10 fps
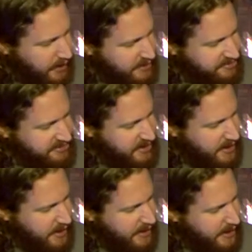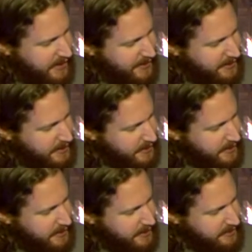It's the
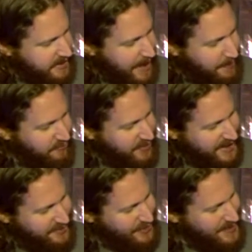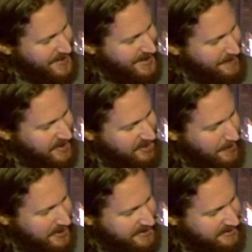happy face from the
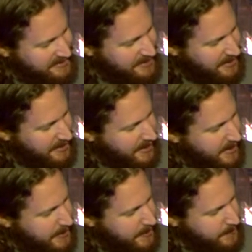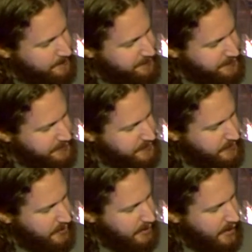Magic Buttons.
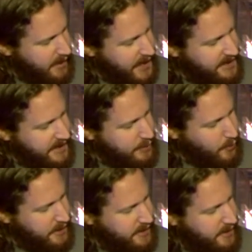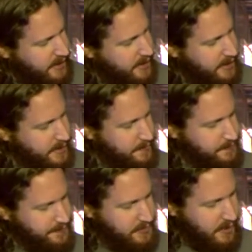I did it with a
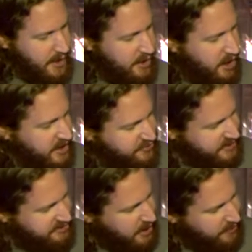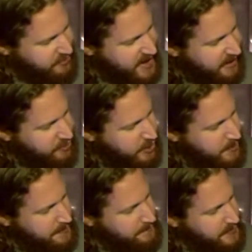cartridge called Drag and Derp.